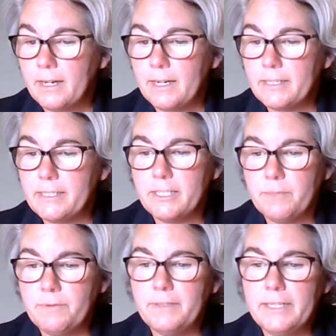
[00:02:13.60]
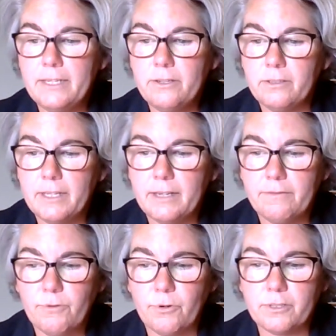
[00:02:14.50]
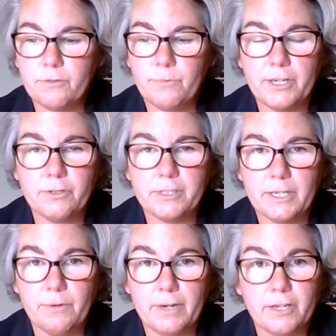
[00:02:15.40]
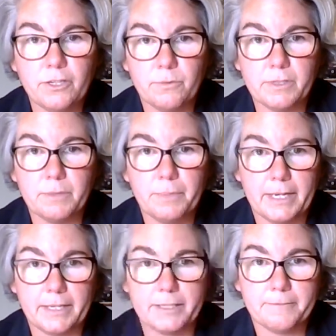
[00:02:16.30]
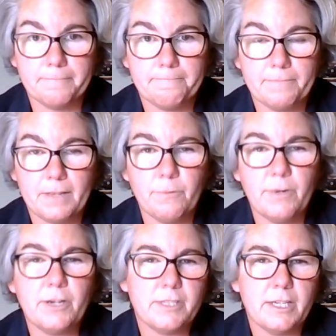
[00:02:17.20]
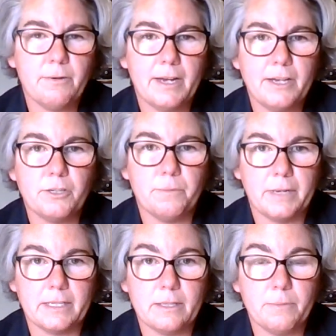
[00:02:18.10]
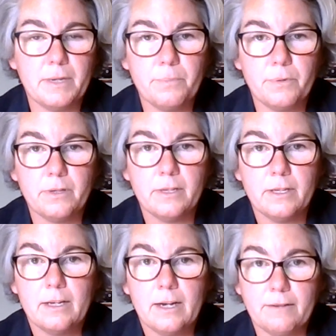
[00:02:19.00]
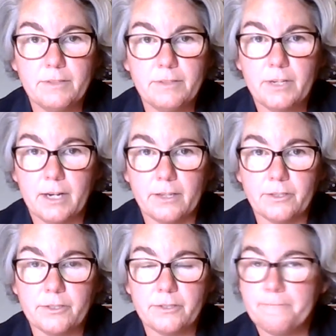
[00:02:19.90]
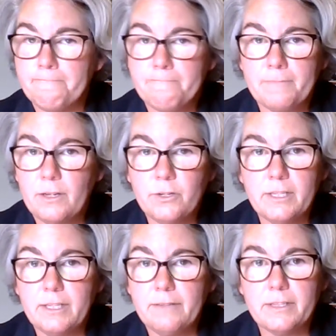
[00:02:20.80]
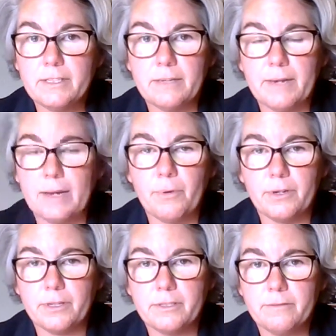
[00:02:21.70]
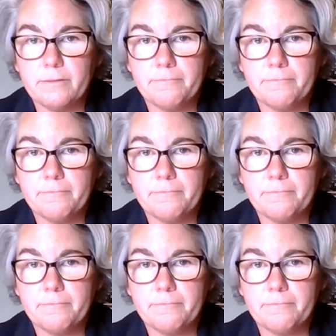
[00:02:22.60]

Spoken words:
a system of legal and enforced racial segregation was in place. And racial segregation means that people of different colors couldn't live in the same neighborhoods.